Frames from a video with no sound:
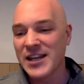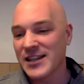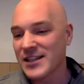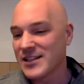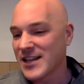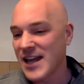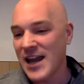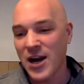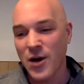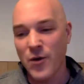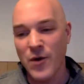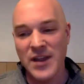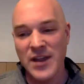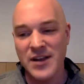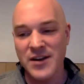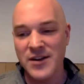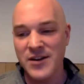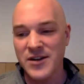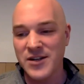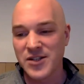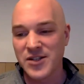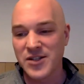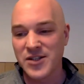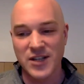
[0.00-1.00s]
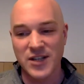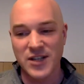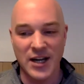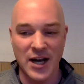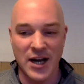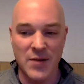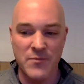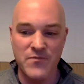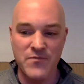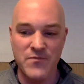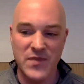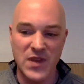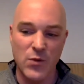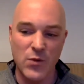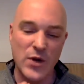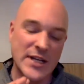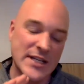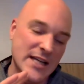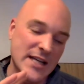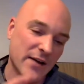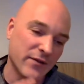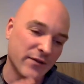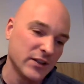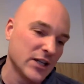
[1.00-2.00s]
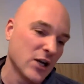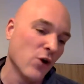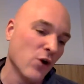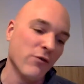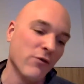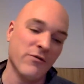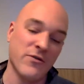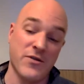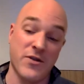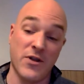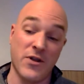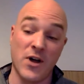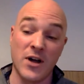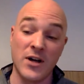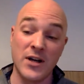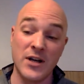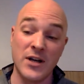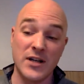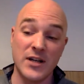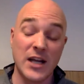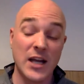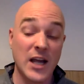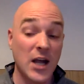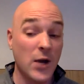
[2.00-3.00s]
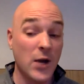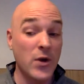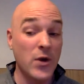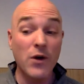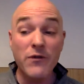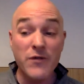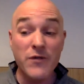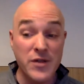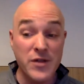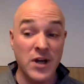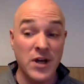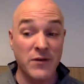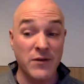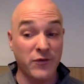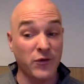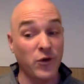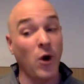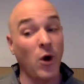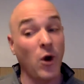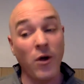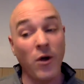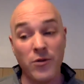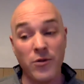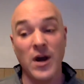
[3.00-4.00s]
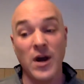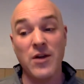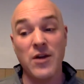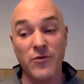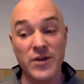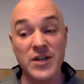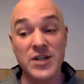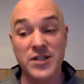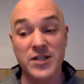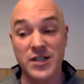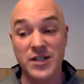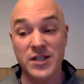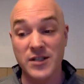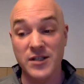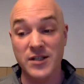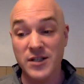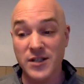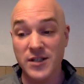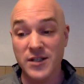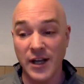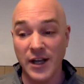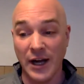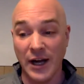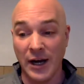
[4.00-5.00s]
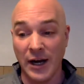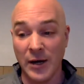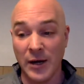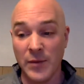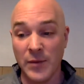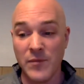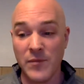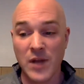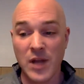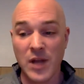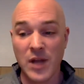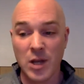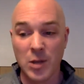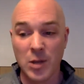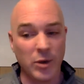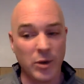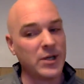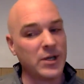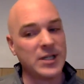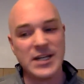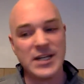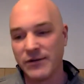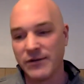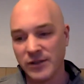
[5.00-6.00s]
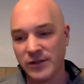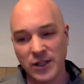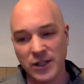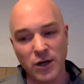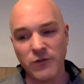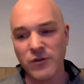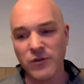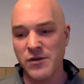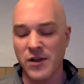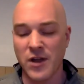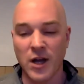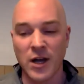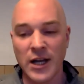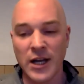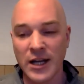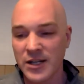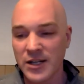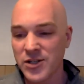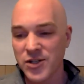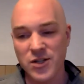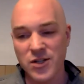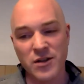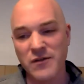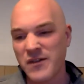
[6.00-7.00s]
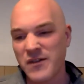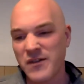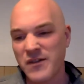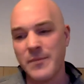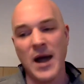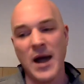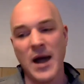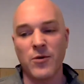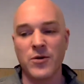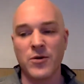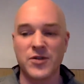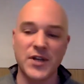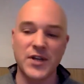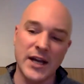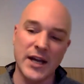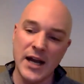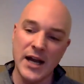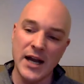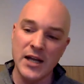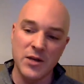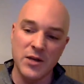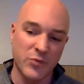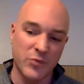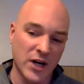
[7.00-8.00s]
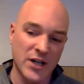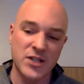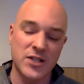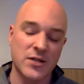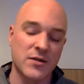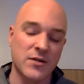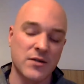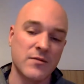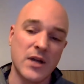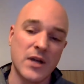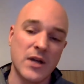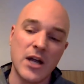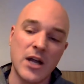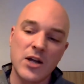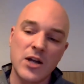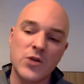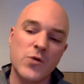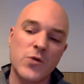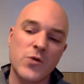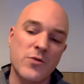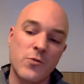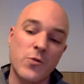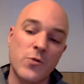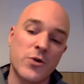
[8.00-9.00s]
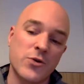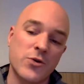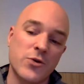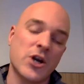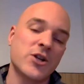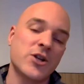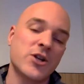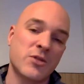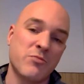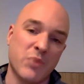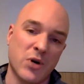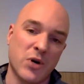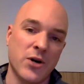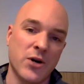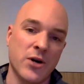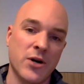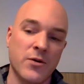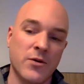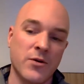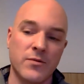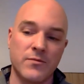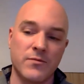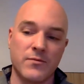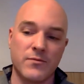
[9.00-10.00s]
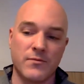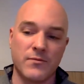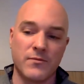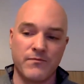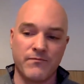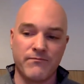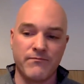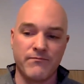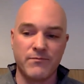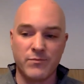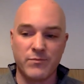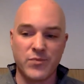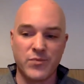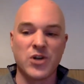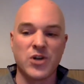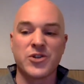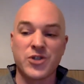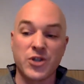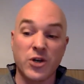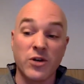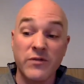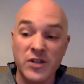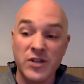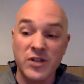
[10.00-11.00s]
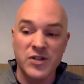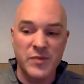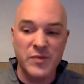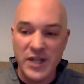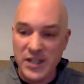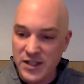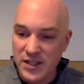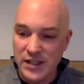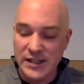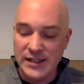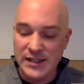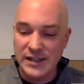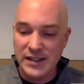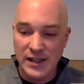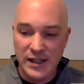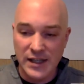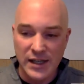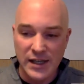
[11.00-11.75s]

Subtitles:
the takeaway there is we definitely overthought it, and we overthought it for all the right reasons. but we definitely overthought it. And so the feedback was like, hey, the pricing, because we're charging per service basically,